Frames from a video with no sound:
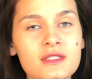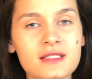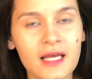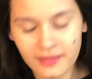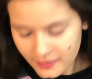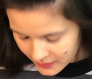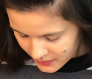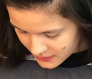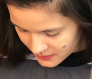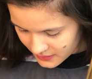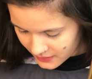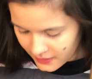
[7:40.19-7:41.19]
set
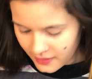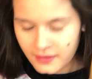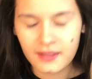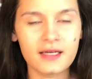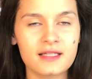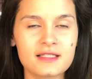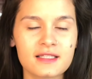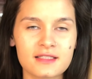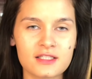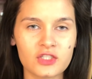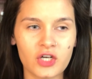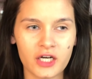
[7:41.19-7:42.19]
this, then it's gonna
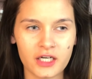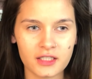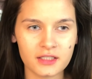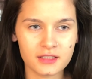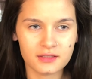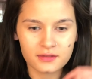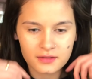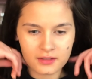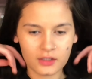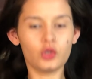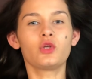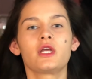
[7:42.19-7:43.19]
start
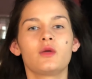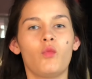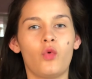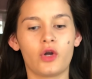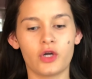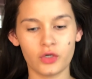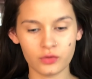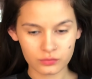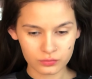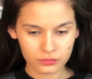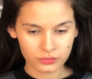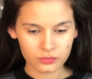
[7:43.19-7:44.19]
looking more
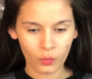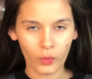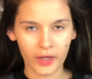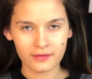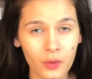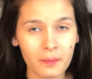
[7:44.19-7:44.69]
wet.